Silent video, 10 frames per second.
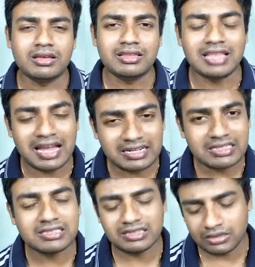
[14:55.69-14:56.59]
That
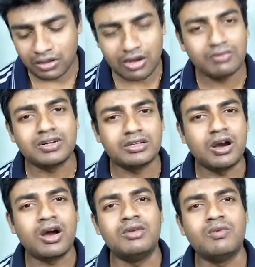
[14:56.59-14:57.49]
is not what
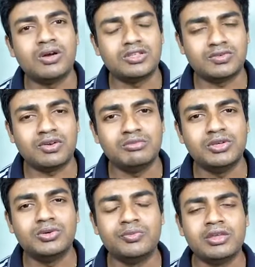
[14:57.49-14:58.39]
God wants from
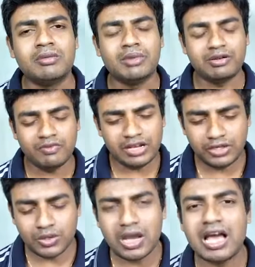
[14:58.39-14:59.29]
you. But when
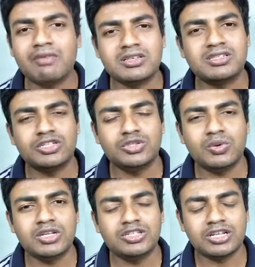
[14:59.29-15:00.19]
you have a
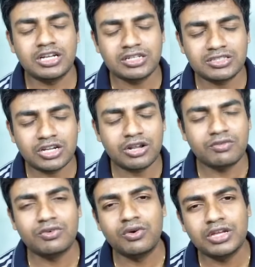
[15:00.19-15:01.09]
situation, instead
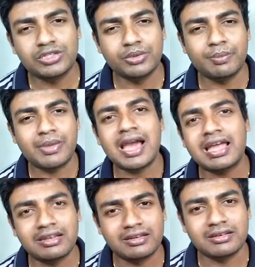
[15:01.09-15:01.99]
of going to man,